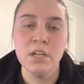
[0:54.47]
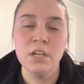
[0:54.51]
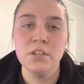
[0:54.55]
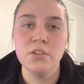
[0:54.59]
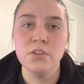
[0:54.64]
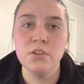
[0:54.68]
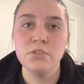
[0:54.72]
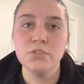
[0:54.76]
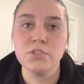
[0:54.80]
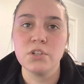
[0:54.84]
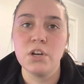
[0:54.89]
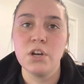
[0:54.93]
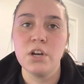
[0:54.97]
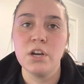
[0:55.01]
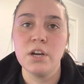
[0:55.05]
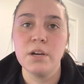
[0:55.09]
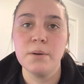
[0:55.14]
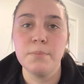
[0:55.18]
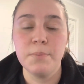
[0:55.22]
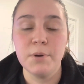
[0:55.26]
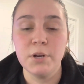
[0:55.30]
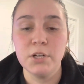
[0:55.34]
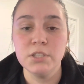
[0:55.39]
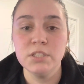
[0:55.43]
Those are
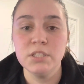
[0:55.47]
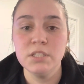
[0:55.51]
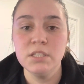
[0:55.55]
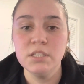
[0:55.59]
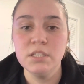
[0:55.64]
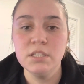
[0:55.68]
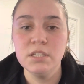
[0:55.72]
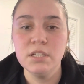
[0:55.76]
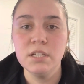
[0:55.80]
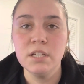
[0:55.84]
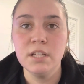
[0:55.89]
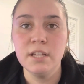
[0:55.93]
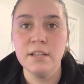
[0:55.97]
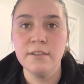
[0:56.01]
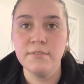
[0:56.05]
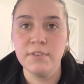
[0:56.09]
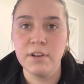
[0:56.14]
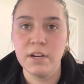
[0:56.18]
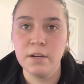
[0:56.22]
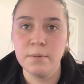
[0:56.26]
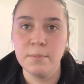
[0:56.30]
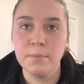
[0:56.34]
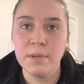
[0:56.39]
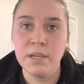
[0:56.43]
person,
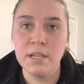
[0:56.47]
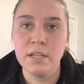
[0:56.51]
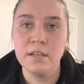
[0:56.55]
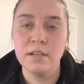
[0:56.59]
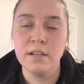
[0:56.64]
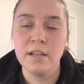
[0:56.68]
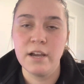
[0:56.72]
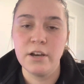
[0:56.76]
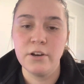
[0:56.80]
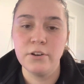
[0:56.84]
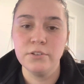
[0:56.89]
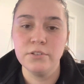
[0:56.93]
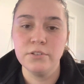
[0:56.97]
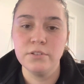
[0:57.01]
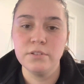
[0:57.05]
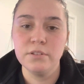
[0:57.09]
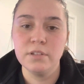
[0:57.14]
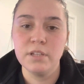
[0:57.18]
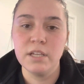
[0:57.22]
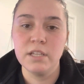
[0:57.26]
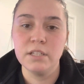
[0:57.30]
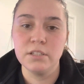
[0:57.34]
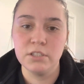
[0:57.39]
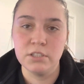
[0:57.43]
environment, health,
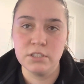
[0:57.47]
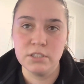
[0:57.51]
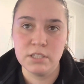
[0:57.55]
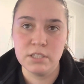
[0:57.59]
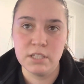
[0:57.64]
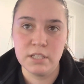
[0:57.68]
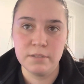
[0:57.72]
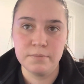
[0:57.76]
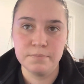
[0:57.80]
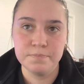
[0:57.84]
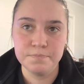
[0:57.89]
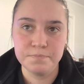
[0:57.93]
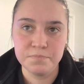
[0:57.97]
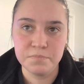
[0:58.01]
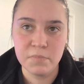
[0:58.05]
and nursing.